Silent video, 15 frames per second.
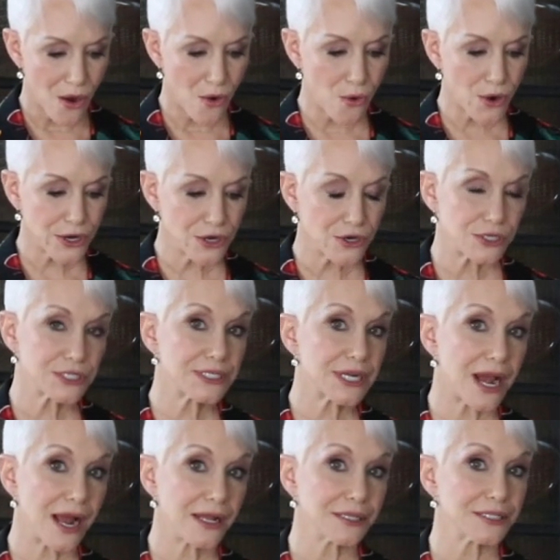or your
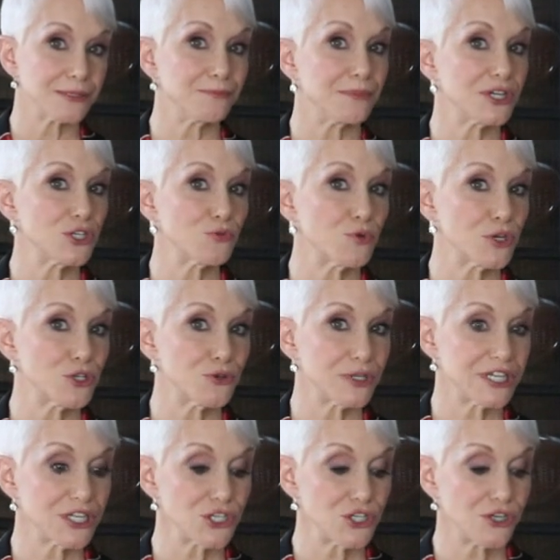style is much more
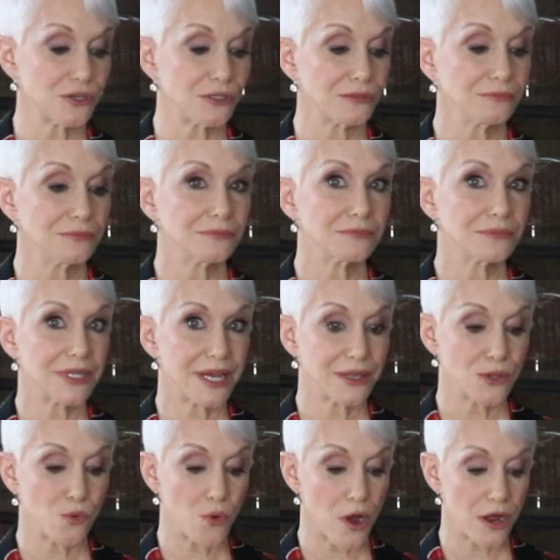traditional
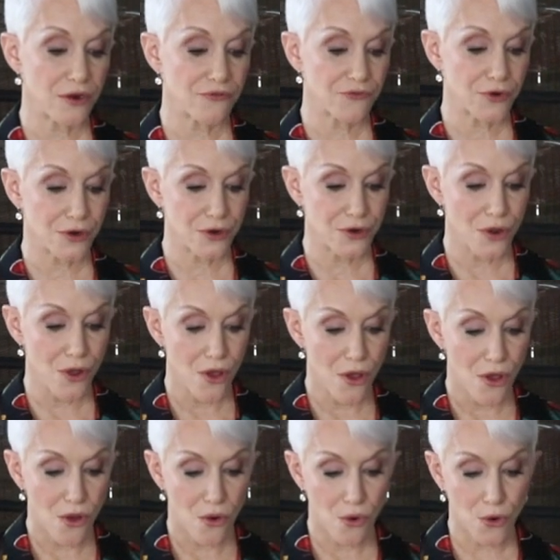like the Waterford,
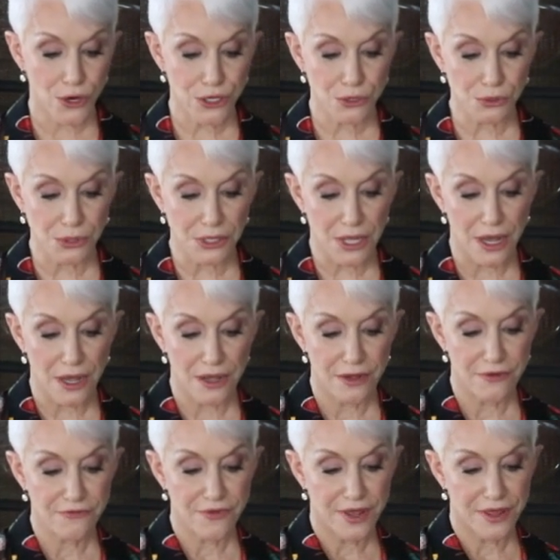or you
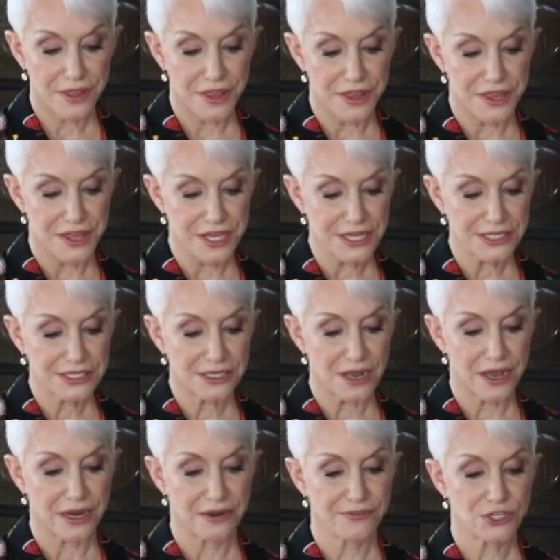love this
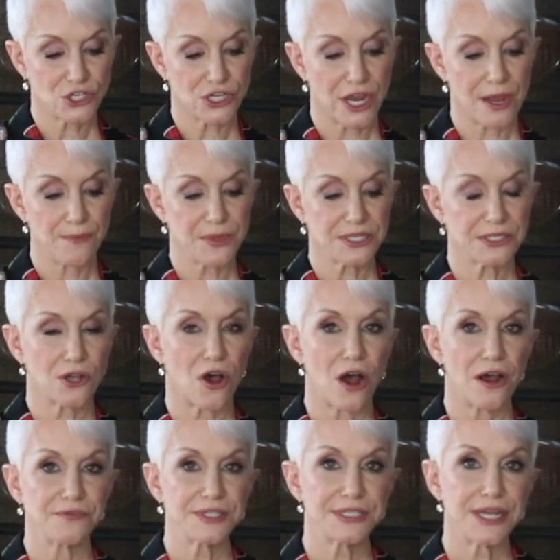kind of a shape, this
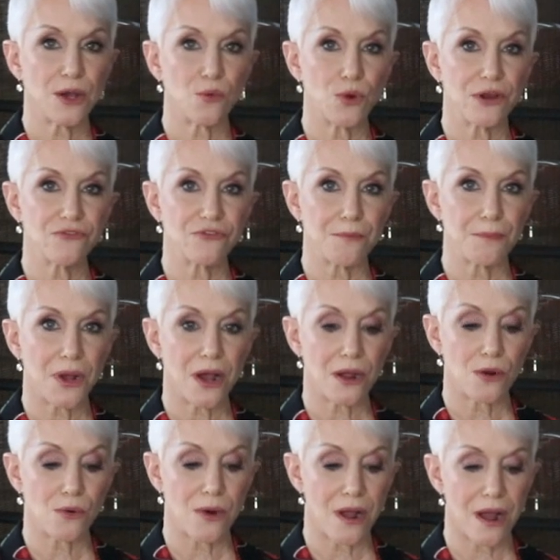offset one from
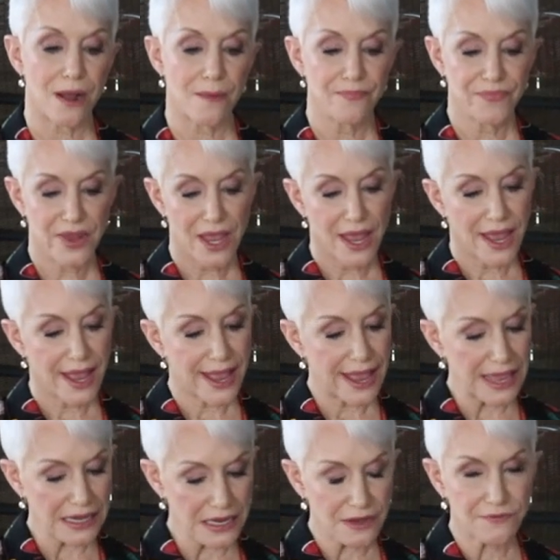Baccarat.
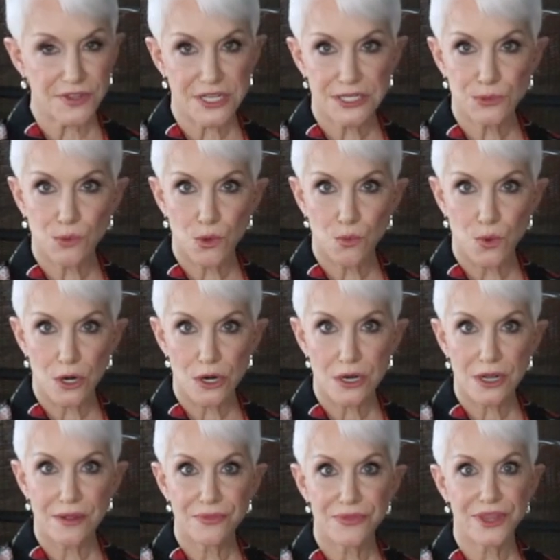Any of these will
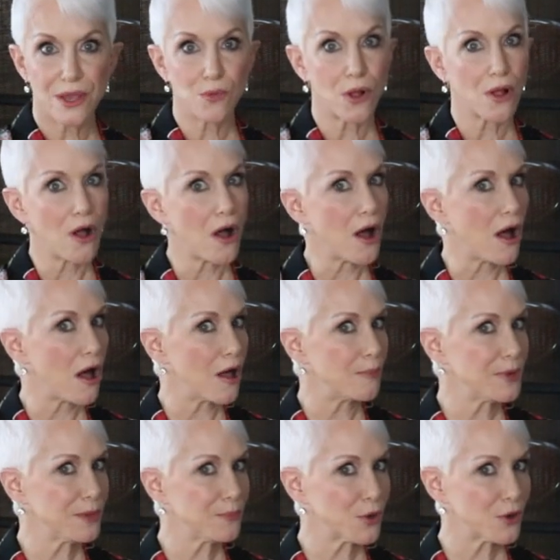work. They will all
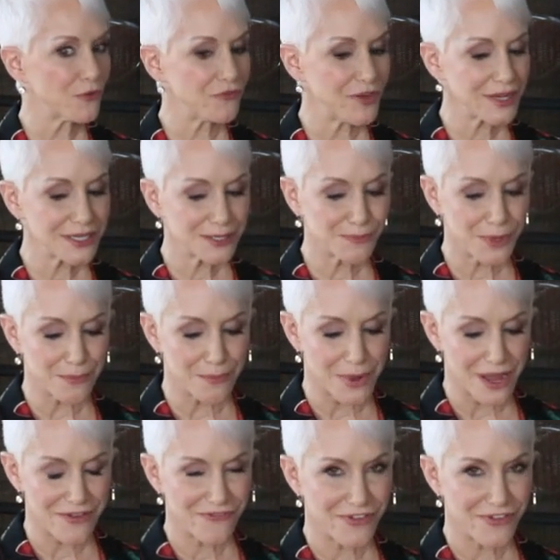be perfect, but my